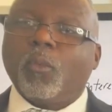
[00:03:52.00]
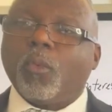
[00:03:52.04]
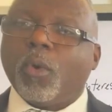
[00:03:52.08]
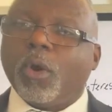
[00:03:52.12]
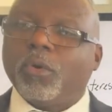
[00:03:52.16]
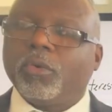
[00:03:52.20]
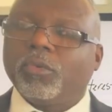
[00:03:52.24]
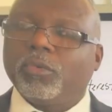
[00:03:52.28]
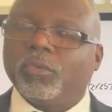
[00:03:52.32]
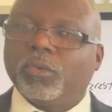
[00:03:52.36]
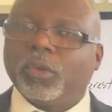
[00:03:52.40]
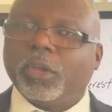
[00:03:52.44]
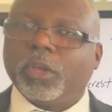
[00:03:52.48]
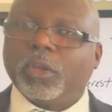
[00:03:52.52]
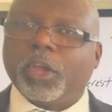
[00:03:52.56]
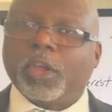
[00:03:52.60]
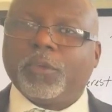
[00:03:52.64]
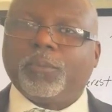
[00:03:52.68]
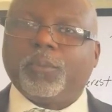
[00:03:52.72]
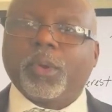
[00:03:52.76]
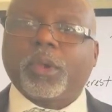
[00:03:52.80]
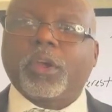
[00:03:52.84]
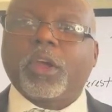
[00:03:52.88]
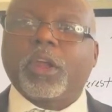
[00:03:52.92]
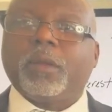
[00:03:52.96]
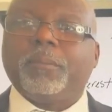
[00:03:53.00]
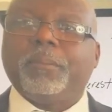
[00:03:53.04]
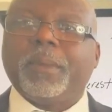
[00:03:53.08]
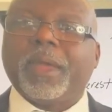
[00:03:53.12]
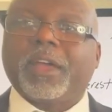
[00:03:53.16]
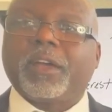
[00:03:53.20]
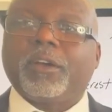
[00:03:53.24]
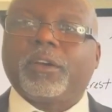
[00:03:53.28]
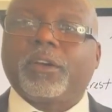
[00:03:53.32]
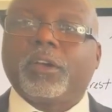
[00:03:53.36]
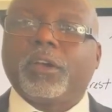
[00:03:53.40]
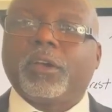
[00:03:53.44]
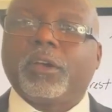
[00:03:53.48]
well, if we're going to
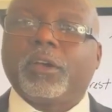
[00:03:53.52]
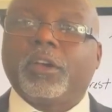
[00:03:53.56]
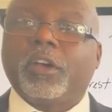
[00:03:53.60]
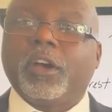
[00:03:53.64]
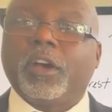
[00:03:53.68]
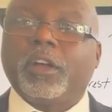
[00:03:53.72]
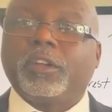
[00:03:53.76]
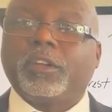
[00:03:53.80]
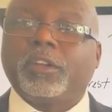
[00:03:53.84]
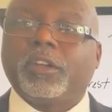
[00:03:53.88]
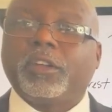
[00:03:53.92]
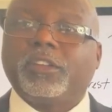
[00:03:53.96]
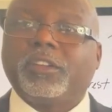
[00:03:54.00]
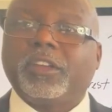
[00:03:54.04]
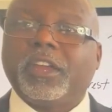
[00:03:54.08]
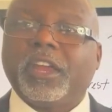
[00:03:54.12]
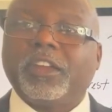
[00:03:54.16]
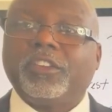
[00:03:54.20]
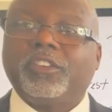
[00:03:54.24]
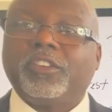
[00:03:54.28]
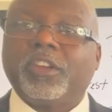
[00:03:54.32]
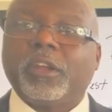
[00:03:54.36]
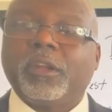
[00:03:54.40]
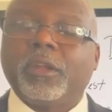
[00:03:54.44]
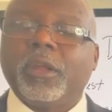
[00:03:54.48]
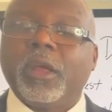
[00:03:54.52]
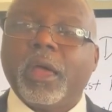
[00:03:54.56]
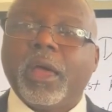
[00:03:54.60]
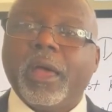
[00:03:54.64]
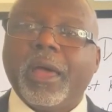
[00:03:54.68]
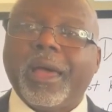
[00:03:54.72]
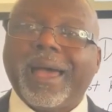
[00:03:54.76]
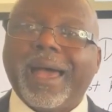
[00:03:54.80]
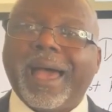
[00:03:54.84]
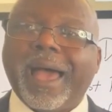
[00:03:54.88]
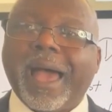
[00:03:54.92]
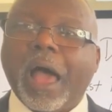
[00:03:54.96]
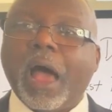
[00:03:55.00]
make a good decision,
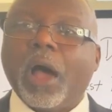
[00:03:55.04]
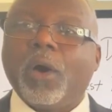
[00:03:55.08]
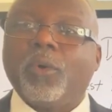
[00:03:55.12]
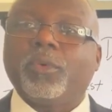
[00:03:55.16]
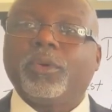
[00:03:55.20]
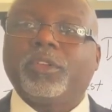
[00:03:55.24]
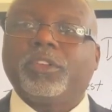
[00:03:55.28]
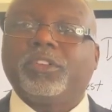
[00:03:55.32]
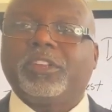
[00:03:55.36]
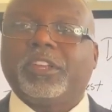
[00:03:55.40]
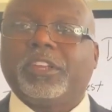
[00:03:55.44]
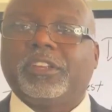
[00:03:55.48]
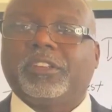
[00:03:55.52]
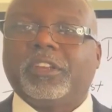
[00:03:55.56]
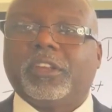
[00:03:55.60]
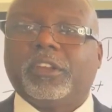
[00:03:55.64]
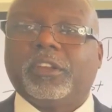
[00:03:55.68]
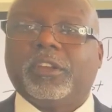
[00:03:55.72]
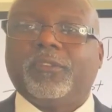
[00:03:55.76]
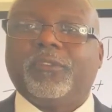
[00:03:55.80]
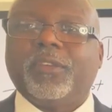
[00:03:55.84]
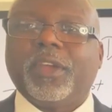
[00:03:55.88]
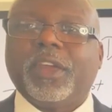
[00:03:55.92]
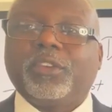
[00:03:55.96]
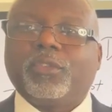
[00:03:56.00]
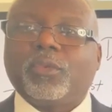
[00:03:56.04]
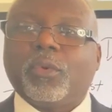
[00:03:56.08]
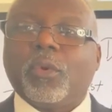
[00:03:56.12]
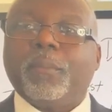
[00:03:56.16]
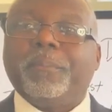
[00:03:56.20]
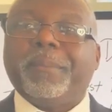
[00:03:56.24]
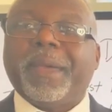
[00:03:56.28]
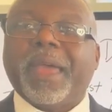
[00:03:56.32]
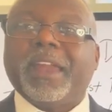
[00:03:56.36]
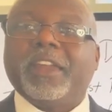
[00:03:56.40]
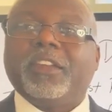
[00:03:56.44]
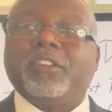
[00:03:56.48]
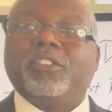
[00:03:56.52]
how is this individual
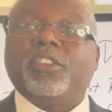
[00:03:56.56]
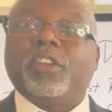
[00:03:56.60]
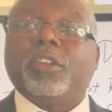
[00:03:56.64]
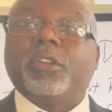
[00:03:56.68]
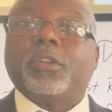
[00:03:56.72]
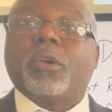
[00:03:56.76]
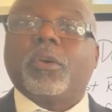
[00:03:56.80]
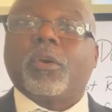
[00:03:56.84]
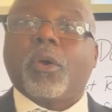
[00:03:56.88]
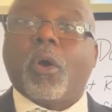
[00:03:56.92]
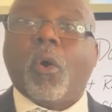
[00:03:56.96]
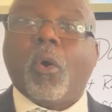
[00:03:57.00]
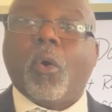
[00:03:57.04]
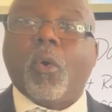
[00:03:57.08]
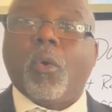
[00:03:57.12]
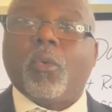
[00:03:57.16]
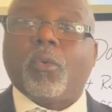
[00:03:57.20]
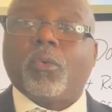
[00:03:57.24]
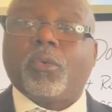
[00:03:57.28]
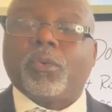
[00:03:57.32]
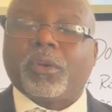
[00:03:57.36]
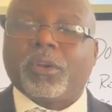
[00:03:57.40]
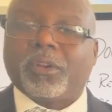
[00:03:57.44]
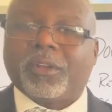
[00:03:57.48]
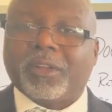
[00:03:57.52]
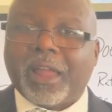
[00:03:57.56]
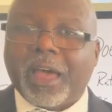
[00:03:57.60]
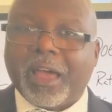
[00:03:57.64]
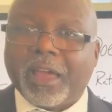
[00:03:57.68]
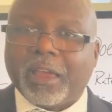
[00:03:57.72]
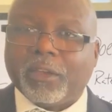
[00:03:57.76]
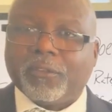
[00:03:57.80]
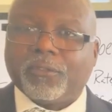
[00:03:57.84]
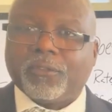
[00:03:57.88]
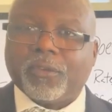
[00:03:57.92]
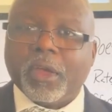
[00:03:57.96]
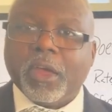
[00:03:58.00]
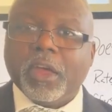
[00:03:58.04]
managing their own
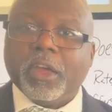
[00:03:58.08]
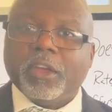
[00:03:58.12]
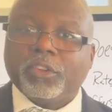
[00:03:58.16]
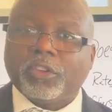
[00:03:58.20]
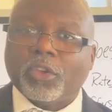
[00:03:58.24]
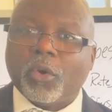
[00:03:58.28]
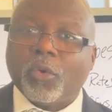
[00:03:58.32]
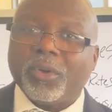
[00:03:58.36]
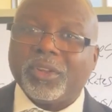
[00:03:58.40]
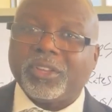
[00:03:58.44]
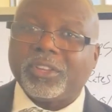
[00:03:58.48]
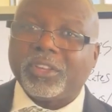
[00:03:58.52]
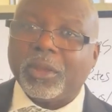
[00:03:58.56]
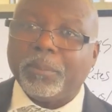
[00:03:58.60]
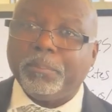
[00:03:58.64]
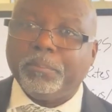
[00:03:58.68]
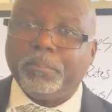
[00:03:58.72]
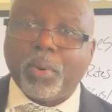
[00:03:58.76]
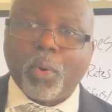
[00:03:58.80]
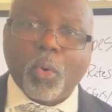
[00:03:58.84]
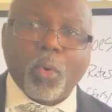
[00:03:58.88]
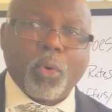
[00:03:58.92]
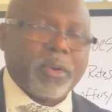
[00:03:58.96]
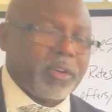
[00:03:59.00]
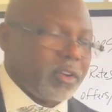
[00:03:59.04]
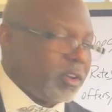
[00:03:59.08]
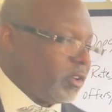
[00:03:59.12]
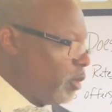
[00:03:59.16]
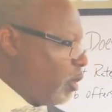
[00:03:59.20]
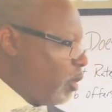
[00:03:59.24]
life? So it's important.